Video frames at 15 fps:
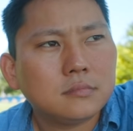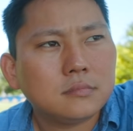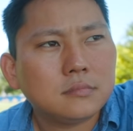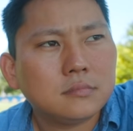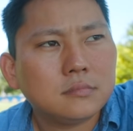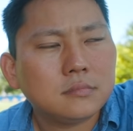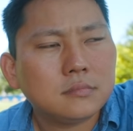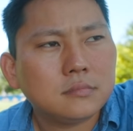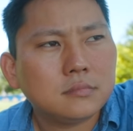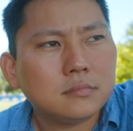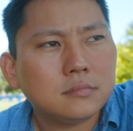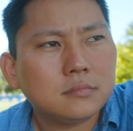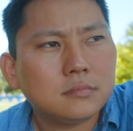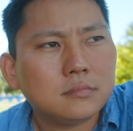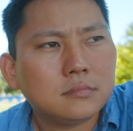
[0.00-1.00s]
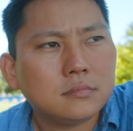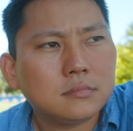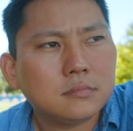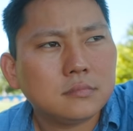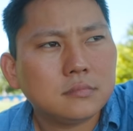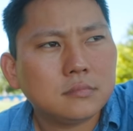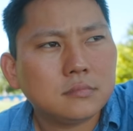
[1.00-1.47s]

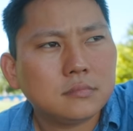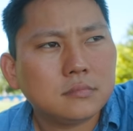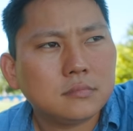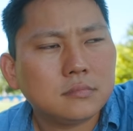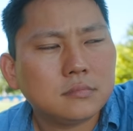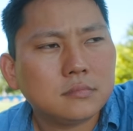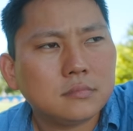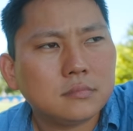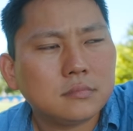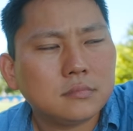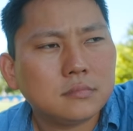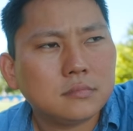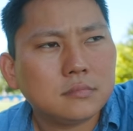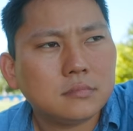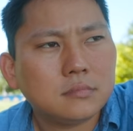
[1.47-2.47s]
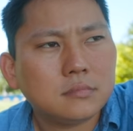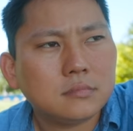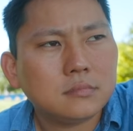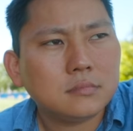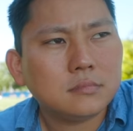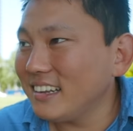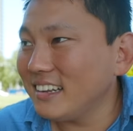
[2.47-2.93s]

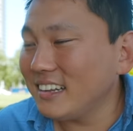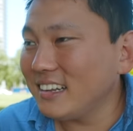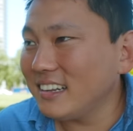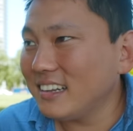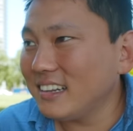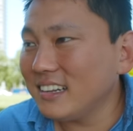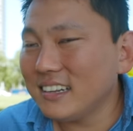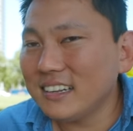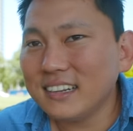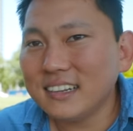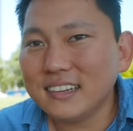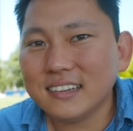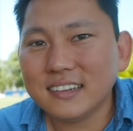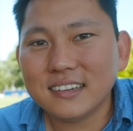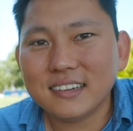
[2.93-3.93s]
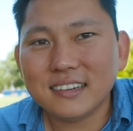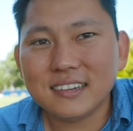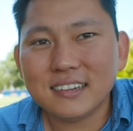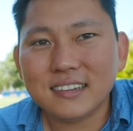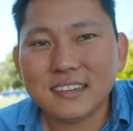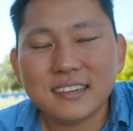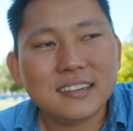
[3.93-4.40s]

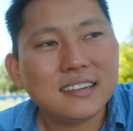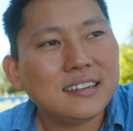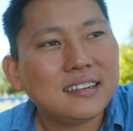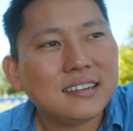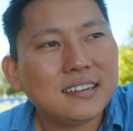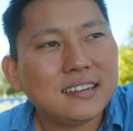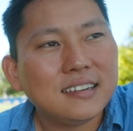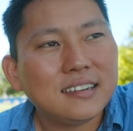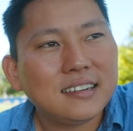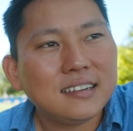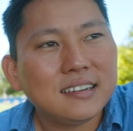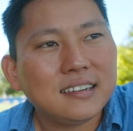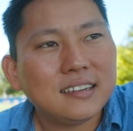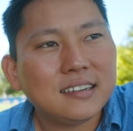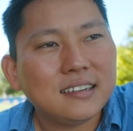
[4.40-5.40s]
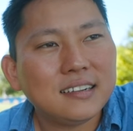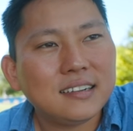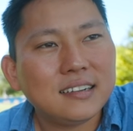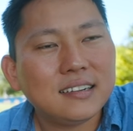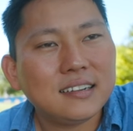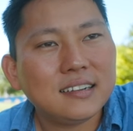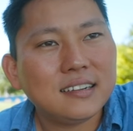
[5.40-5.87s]

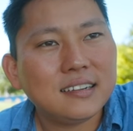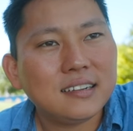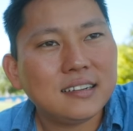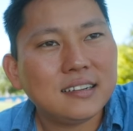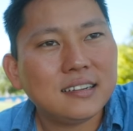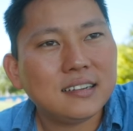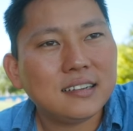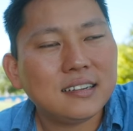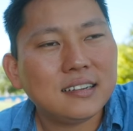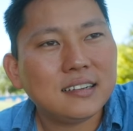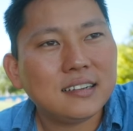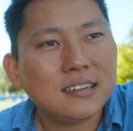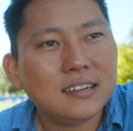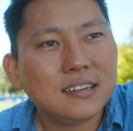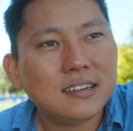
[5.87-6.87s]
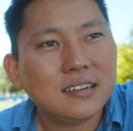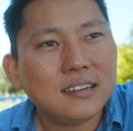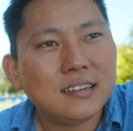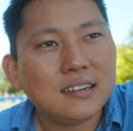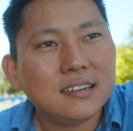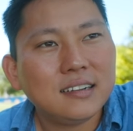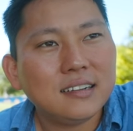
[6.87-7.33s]

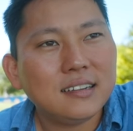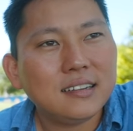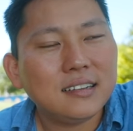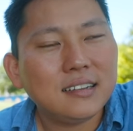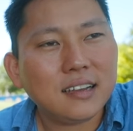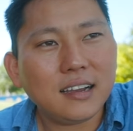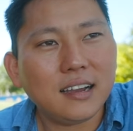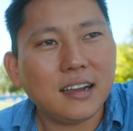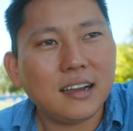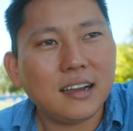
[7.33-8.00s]
No words are spoken by the person on screen.